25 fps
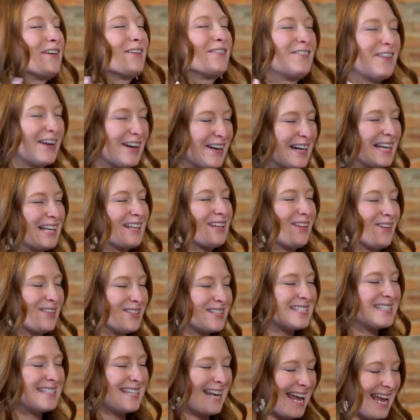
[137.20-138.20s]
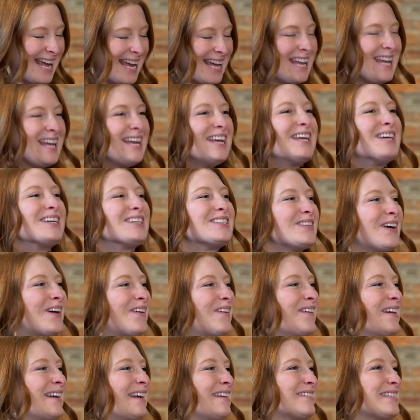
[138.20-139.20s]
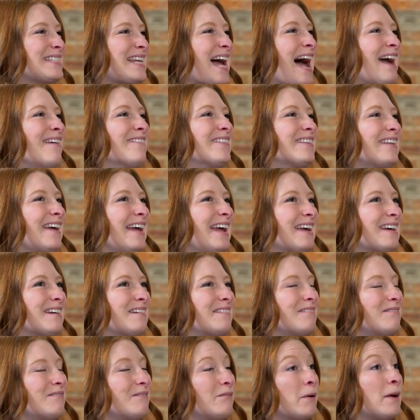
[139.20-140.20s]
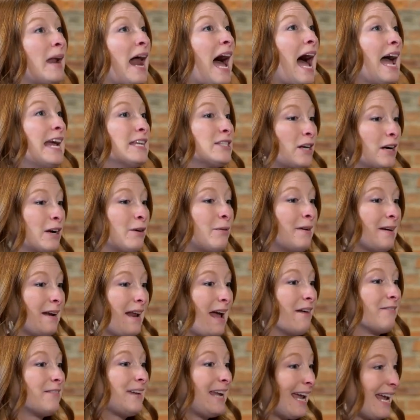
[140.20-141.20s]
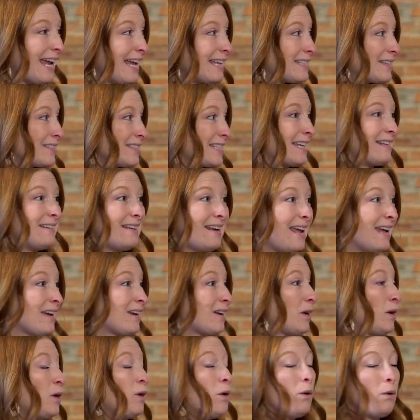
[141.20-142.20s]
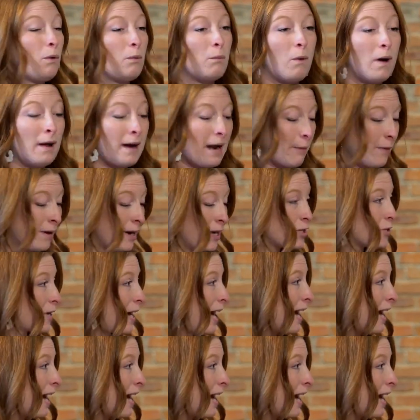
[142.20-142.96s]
we're very close knit. So when it was time to like when I started wanting to have kids, I was like, Nick, one, I want to